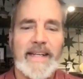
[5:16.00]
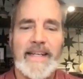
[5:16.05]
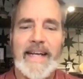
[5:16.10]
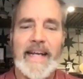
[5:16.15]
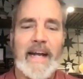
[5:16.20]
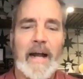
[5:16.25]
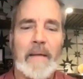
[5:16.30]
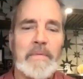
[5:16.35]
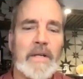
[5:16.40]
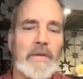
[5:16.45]

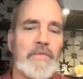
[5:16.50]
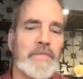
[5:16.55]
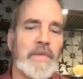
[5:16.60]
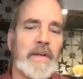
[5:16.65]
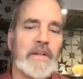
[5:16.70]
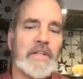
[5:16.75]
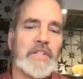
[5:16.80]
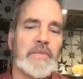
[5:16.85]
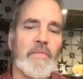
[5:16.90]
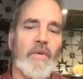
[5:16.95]
And I'm
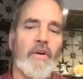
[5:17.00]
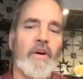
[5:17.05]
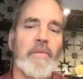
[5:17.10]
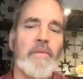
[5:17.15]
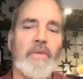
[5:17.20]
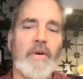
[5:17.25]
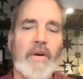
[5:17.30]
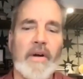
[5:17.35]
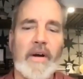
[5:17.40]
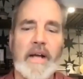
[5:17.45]
convinced more and
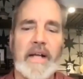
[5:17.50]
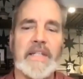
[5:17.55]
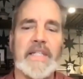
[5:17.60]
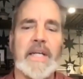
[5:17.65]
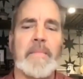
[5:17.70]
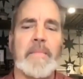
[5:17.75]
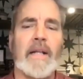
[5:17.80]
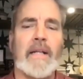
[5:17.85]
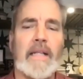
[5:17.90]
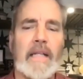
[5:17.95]
more as
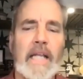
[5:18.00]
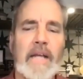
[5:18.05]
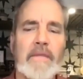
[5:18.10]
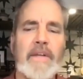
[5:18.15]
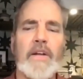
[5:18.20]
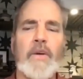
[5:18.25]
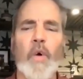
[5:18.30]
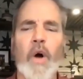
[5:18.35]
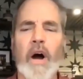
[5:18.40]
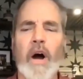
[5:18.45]
I'm a
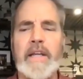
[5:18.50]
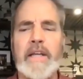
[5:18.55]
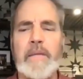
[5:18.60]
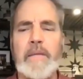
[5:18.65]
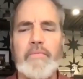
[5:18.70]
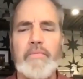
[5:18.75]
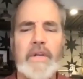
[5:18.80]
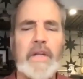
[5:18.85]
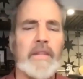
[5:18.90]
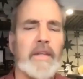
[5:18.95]
living, walking,
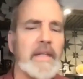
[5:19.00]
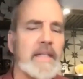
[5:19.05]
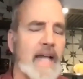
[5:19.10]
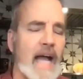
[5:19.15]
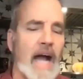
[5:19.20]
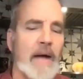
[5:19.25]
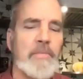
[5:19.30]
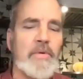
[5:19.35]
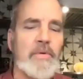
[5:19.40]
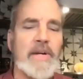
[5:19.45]
breathing
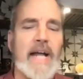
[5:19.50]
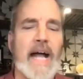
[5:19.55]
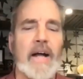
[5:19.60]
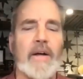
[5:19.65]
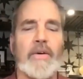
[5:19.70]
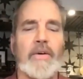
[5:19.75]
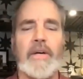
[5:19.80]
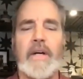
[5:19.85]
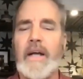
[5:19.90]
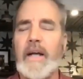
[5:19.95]

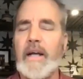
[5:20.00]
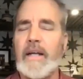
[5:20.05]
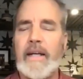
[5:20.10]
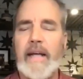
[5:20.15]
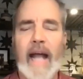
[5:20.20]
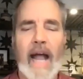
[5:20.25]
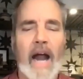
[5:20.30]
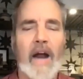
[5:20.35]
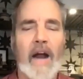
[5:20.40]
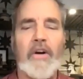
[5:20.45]
tabernacle,
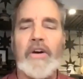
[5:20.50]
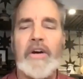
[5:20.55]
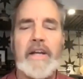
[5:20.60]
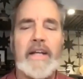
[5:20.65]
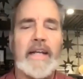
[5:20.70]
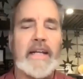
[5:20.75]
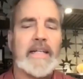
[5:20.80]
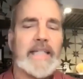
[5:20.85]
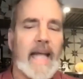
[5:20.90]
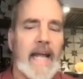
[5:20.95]

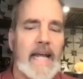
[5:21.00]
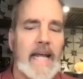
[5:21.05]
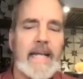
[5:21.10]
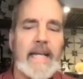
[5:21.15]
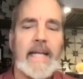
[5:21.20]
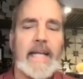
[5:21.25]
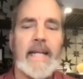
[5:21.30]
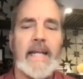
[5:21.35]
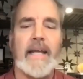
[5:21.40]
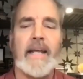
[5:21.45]
carrying,
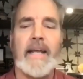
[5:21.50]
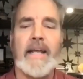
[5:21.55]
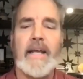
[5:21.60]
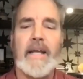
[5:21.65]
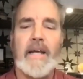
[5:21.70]
taking,